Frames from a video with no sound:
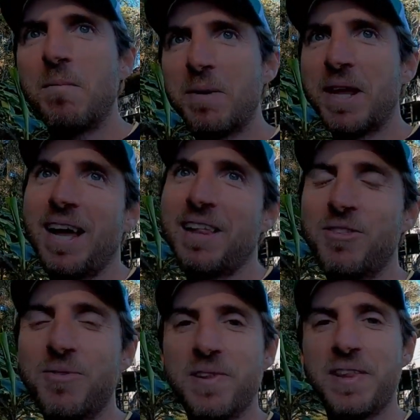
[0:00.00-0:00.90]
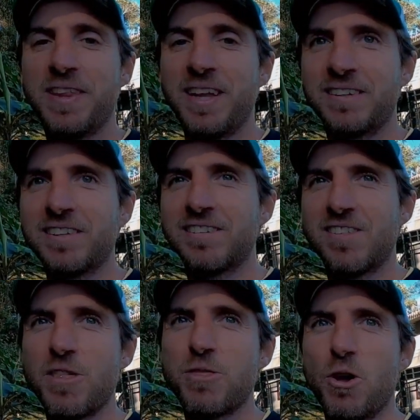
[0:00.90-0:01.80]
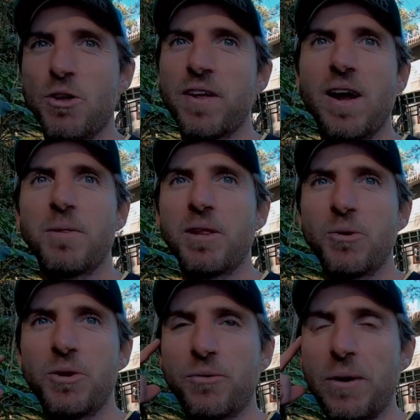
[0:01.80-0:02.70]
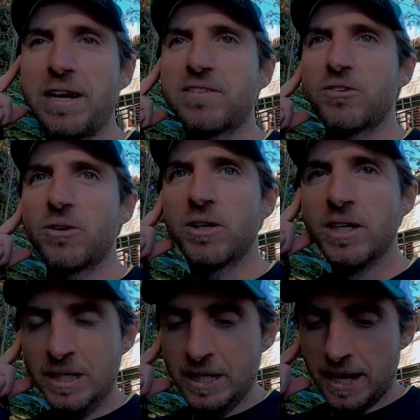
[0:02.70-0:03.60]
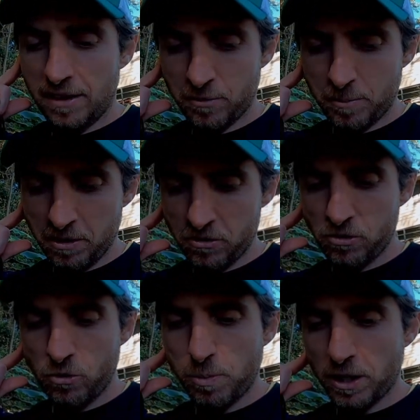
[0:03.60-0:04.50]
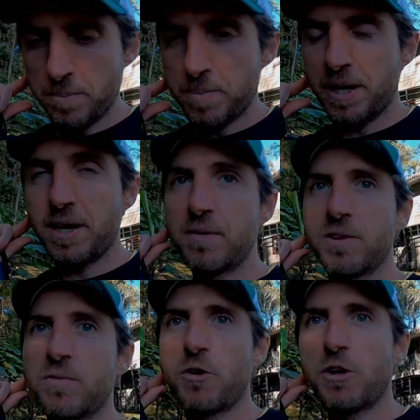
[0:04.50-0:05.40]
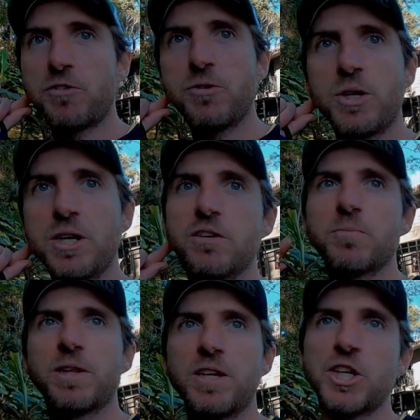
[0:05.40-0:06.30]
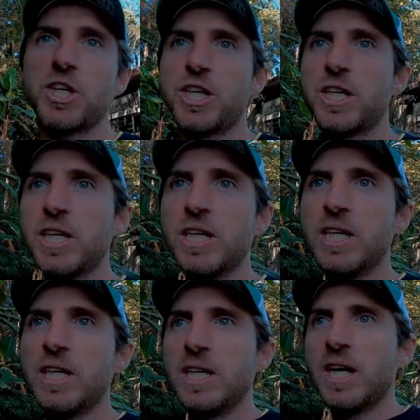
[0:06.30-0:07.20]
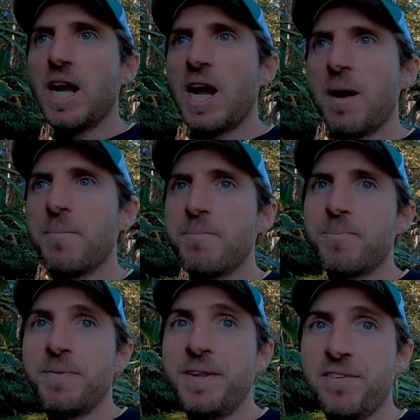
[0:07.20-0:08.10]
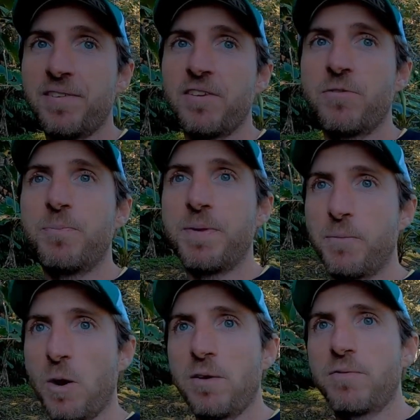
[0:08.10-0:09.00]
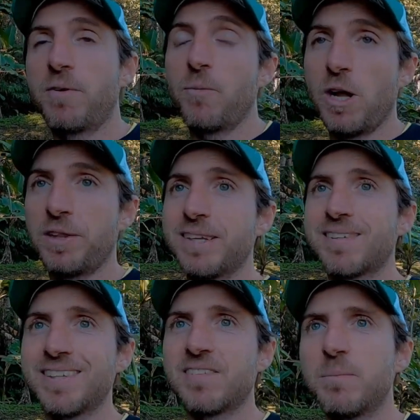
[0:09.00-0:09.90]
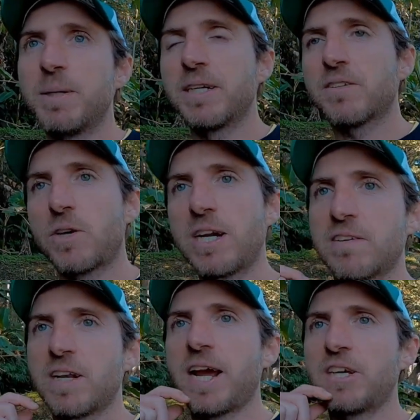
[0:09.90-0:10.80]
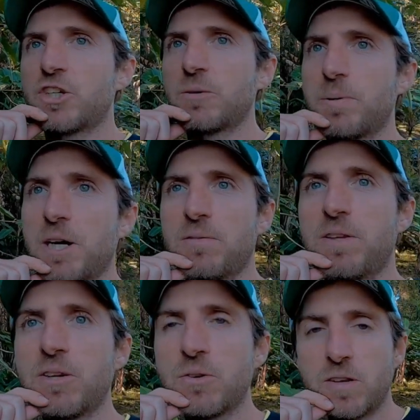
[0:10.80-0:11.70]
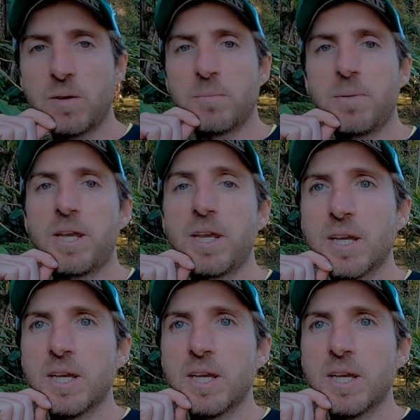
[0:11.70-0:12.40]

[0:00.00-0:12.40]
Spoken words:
Yeah, like this is the 3rd time they do the race, so hasn't been super competitive in the first 2 years, but this year this is this is the biggest race in Asia, part of the UTMB